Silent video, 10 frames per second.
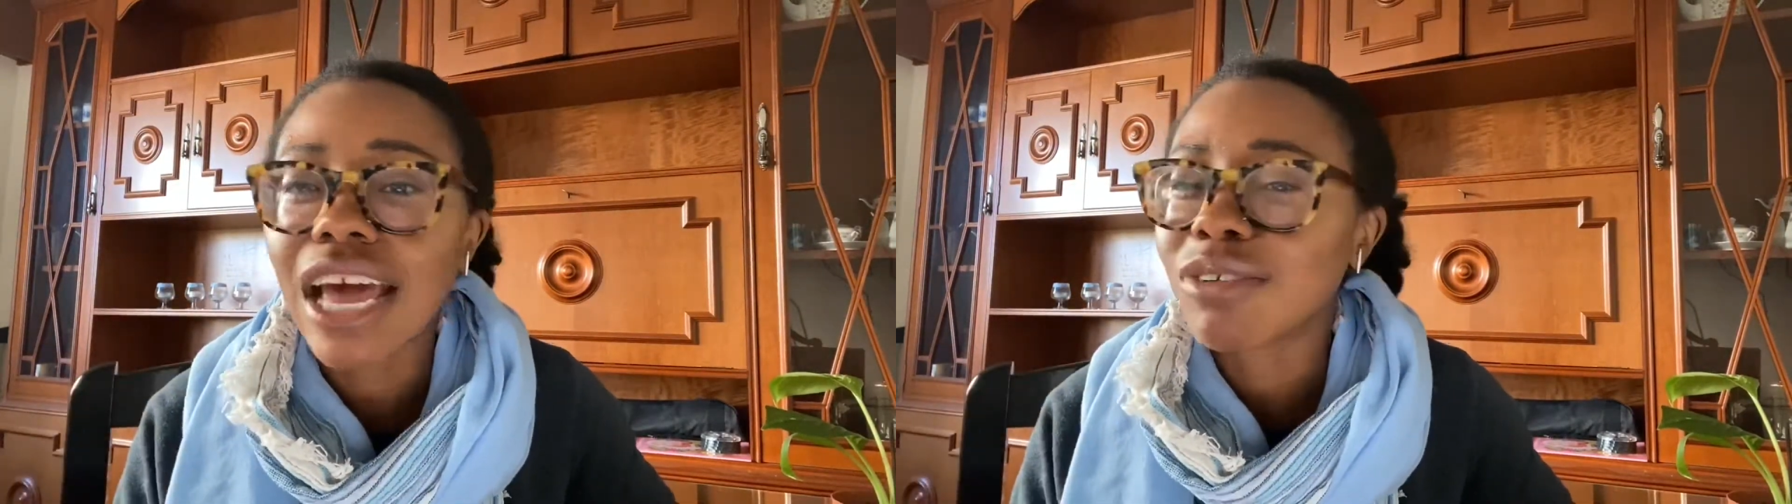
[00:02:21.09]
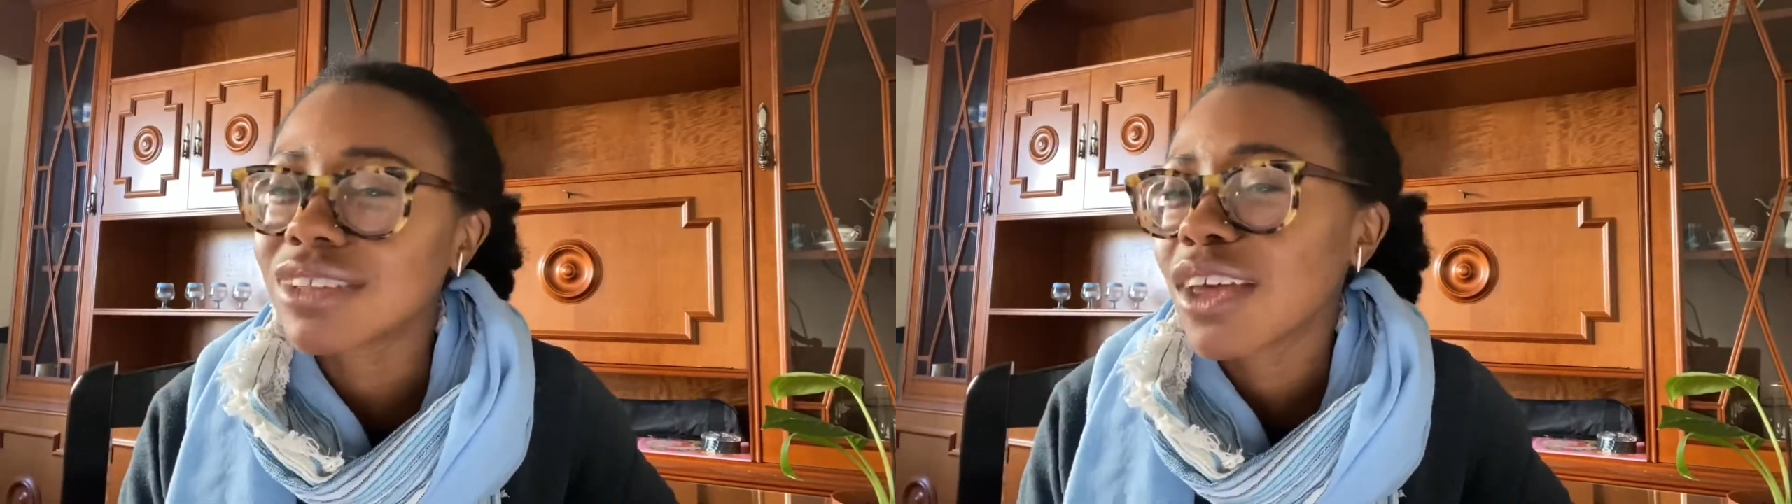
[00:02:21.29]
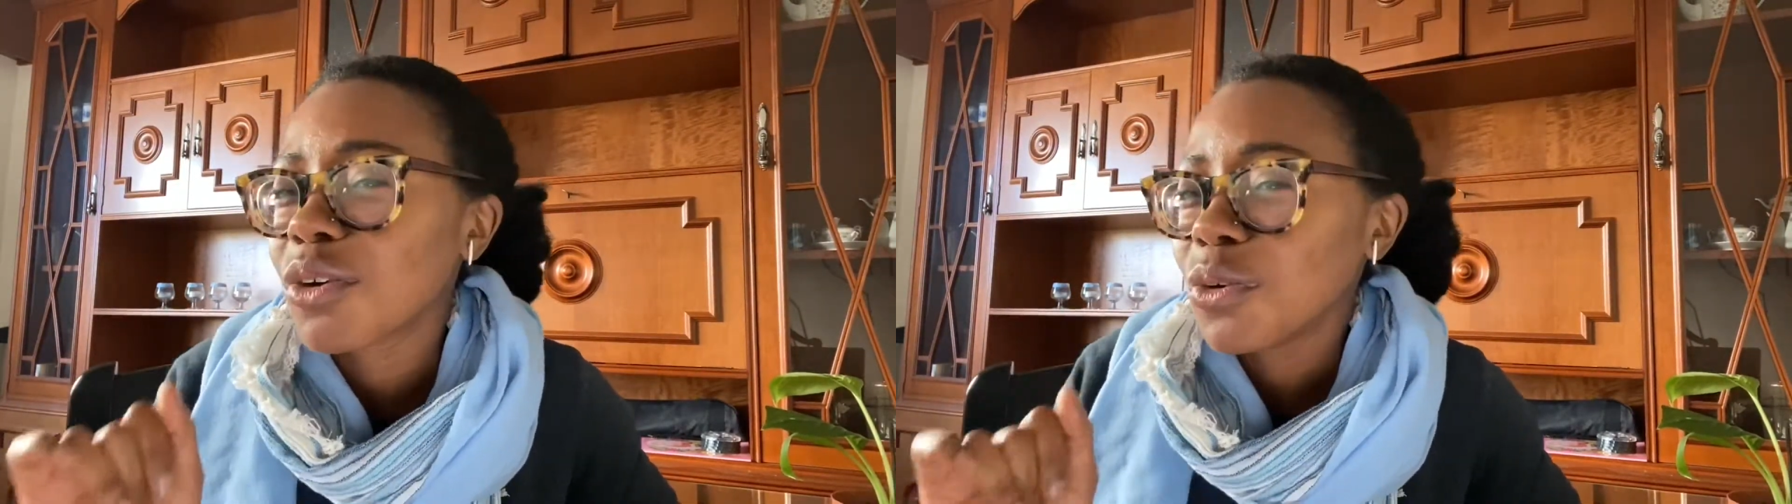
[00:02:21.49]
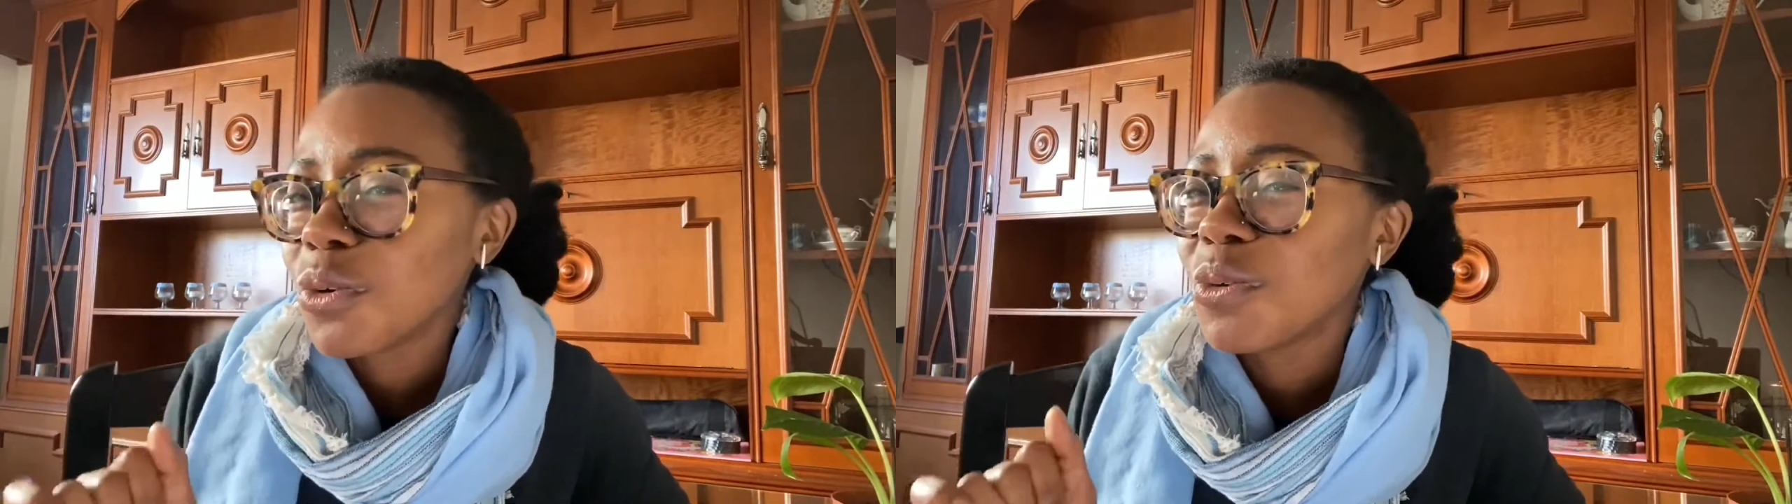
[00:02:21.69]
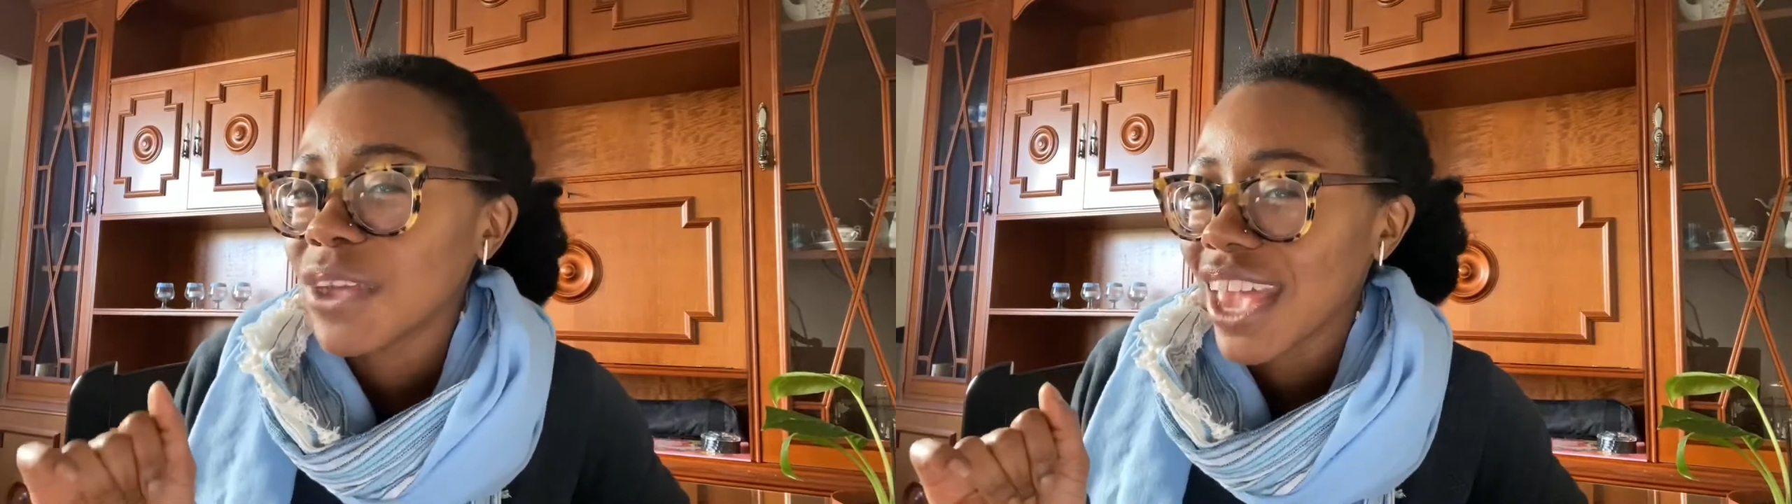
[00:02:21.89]
I was like,
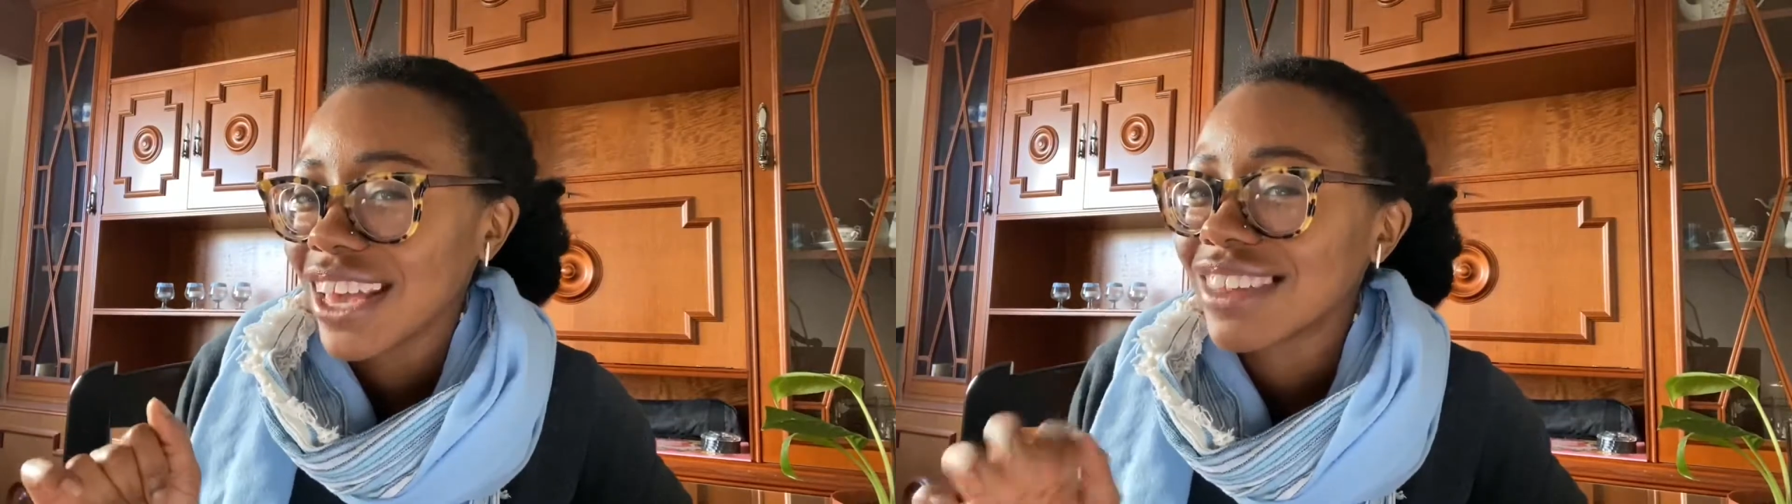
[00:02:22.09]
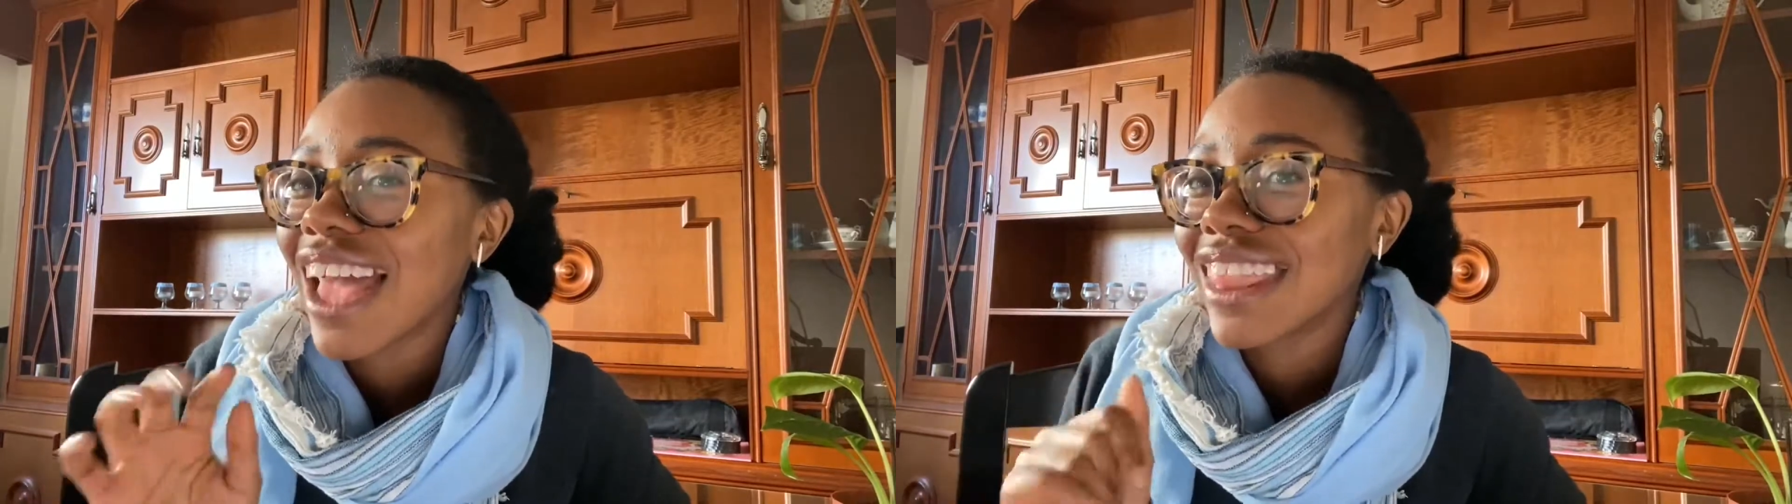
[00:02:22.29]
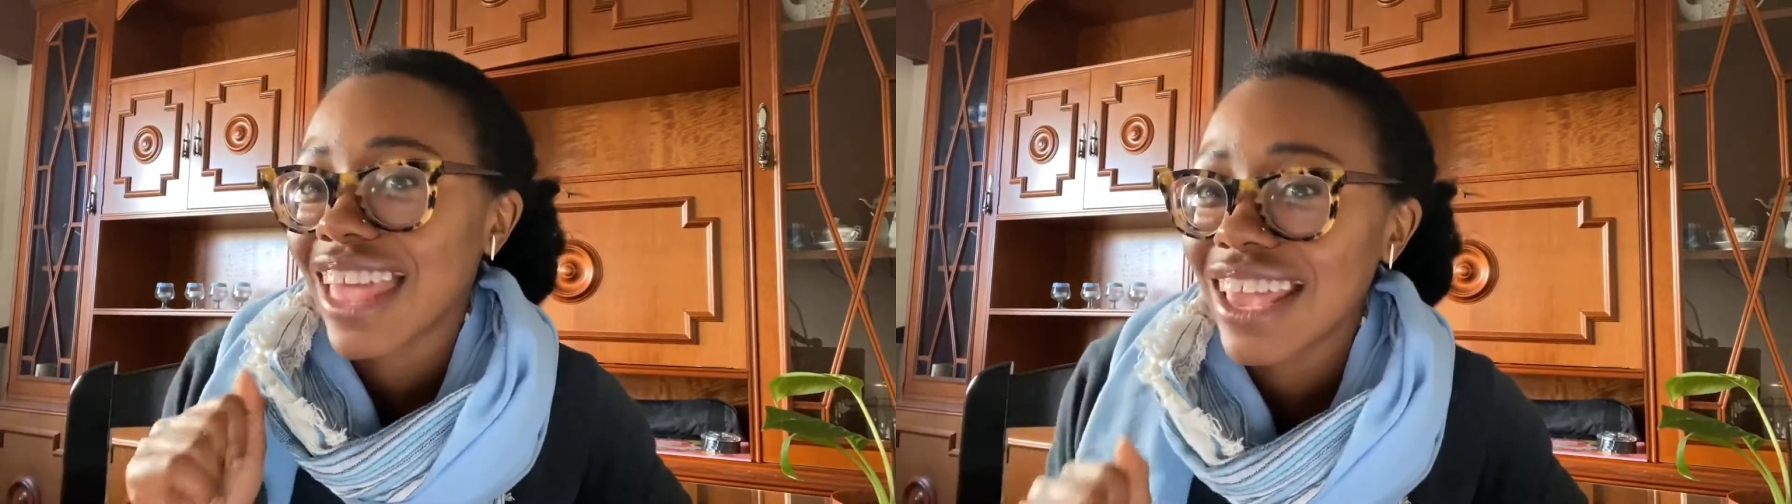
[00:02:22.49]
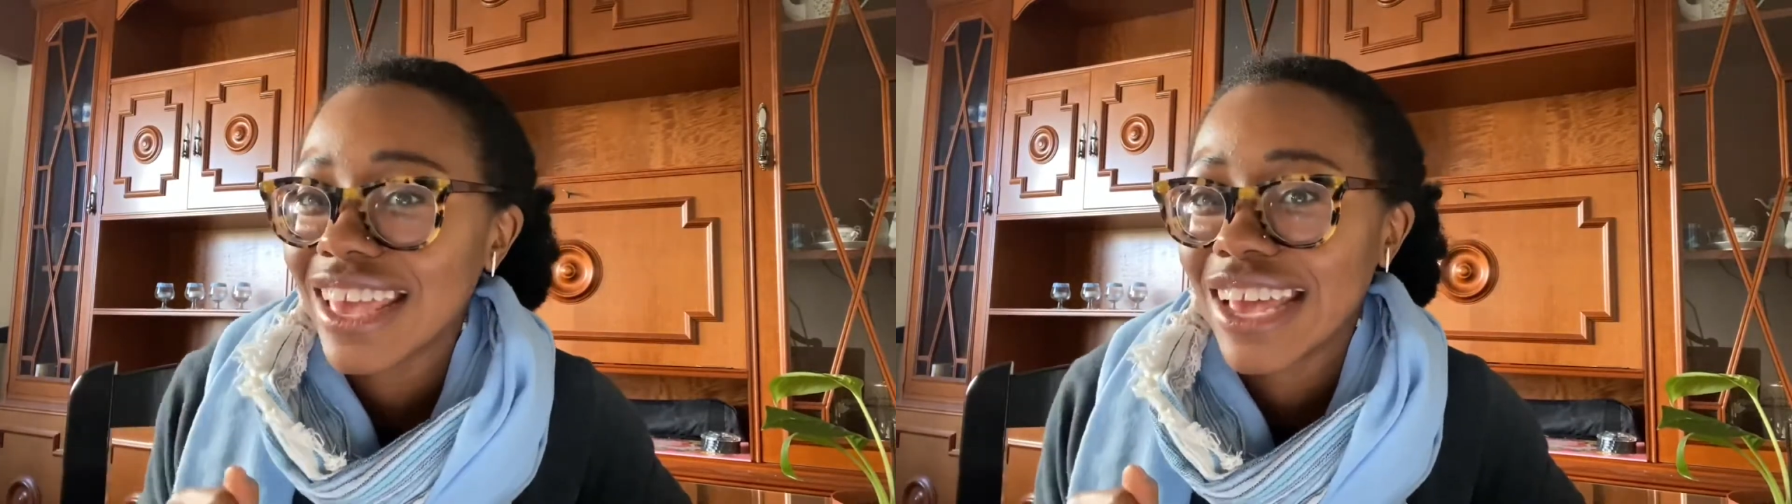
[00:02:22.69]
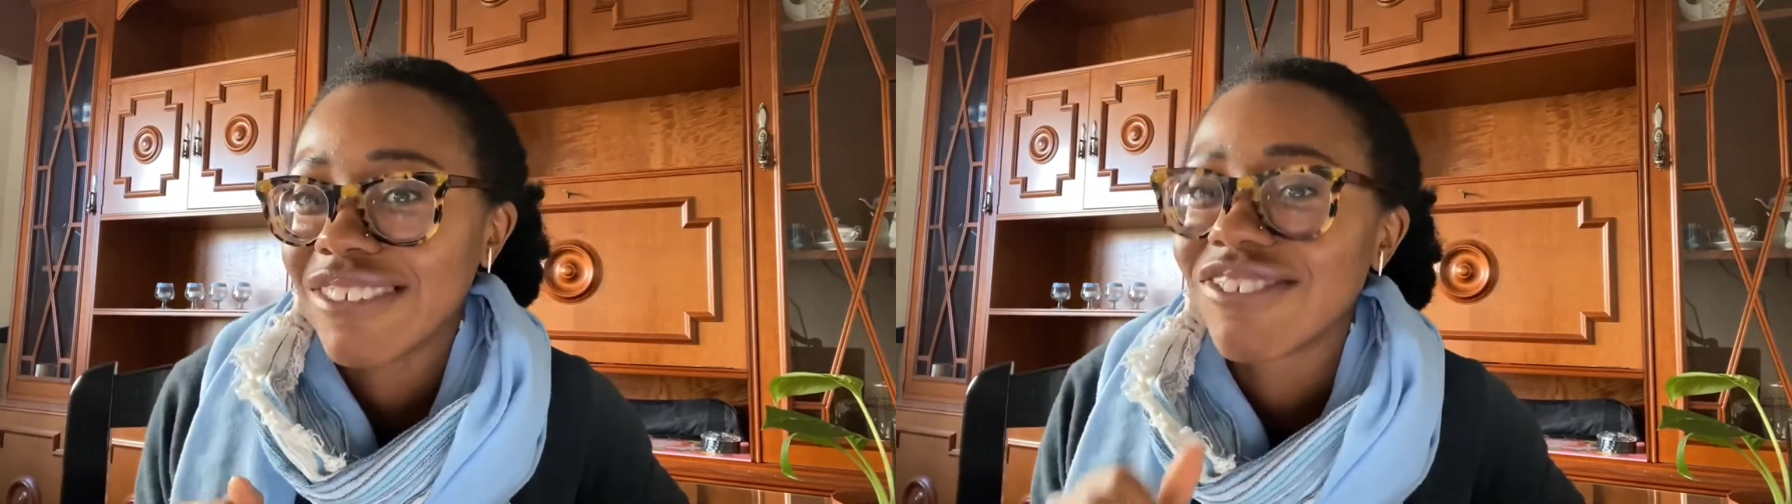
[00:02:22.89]
ooh, yes, I like
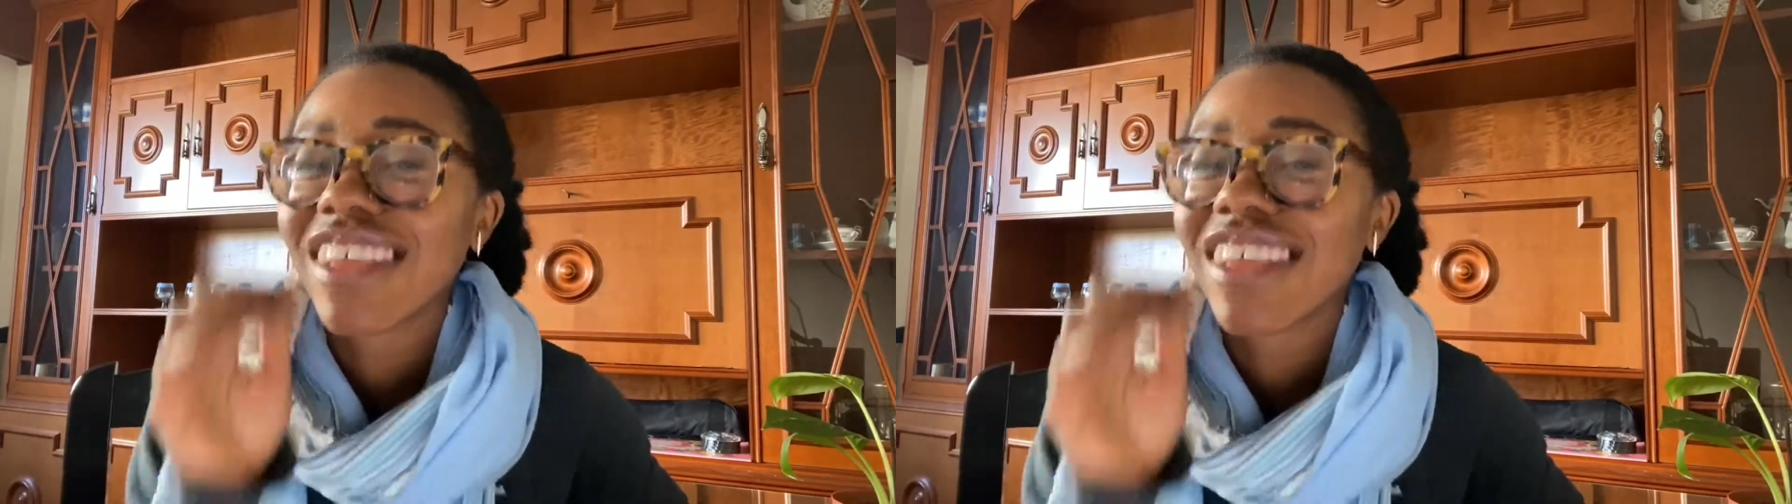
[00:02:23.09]
him.